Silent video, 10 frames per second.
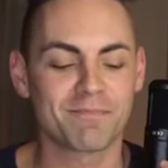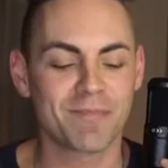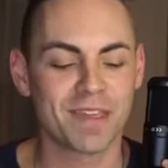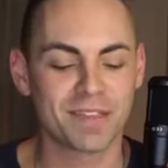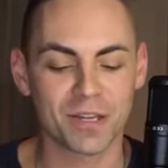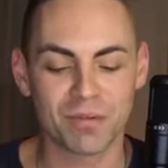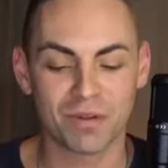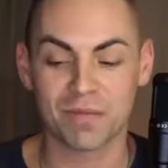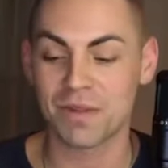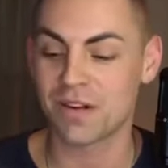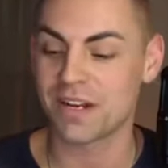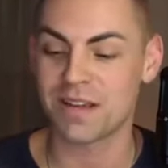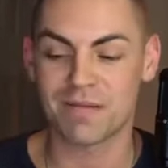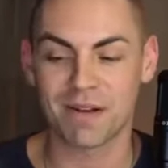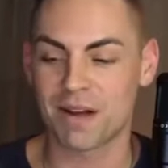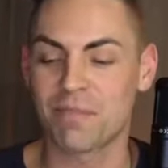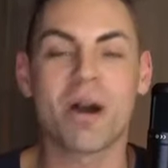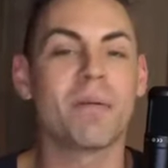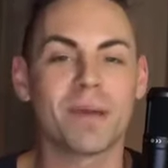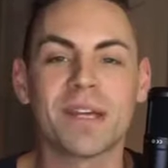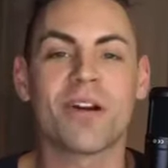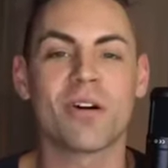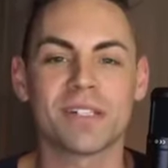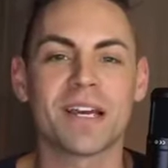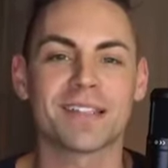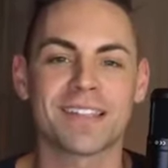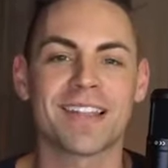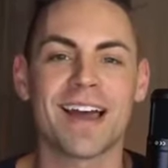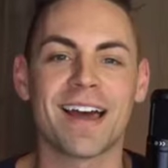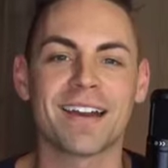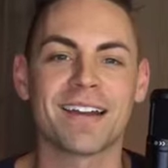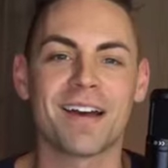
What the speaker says: in the sober community probably can all attest to that.